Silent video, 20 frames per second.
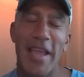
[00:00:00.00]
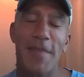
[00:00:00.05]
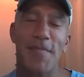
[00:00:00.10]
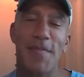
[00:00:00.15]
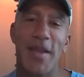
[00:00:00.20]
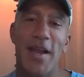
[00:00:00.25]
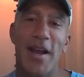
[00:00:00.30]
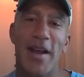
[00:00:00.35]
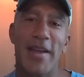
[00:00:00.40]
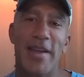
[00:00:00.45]
The
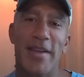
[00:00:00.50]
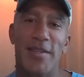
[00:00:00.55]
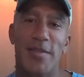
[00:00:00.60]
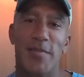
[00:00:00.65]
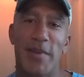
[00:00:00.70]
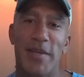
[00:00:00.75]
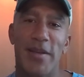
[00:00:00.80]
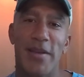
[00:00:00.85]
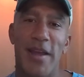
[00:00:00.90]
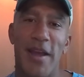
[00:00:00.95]
API
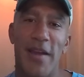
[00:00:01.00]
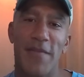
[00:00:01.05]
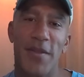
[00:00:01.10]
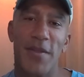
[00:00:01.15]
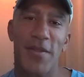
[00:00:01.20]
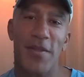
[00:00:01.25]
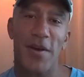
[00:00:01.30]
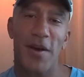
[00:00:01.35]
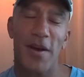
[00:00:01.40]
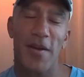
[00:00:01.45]
has been an
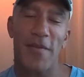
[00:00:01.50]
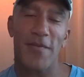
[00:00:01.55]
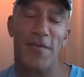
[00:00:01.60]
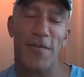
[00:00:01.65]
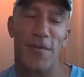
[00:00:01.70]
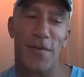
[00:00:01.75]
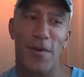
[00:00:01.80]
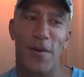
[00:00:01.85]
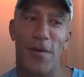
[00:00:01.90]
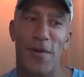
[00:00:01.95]
afterthought
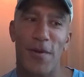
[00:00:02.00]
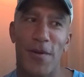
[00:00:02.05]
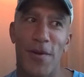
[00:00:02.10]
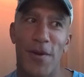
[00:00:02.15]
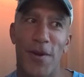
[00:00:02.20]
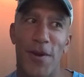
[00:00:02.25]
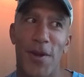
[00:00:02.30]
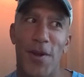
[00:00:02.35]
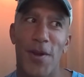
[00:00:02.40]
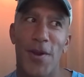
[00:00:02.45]
for
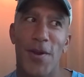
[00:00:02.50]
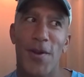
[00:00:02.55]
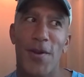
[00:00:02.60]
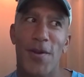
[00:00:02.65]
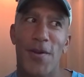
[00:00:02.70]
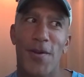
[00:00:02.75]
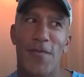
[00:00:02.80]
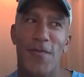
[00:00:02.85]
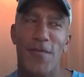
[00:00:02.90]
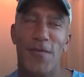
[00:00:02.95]

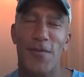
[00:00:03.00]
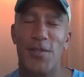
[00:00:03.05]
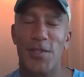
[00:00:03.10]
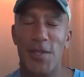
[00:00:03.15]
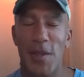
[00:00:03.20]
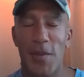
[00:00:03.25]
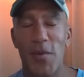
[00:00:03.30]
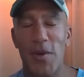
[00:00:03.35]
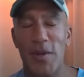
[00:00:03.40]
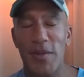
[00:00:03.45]
for
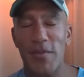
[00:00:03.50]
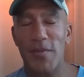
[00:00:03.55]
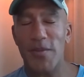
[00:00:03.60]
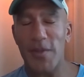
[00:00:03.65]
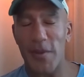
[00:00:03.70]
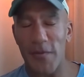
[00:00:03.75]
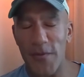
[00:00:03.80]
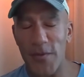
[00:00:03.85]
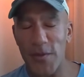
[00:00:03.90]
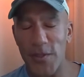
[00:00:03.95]
someone
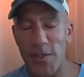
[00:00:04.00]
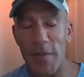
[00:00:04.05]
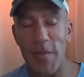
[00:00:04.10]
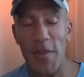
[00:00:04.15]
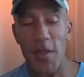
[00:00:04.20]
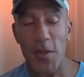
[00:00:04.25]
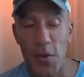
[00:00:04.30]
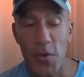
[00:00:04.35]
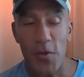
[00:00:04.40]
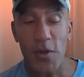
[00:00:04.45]
some for
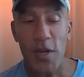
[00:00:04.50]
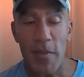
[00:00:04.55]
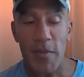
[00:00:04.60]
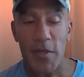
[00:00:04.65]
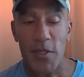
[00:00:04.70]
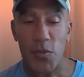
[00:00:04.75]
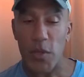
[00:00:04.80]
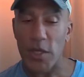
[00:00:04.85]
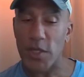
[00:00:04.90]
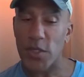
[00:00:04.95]
some of the
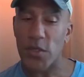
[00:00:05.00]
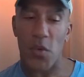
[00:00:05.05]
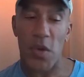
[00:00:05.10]
newcomers,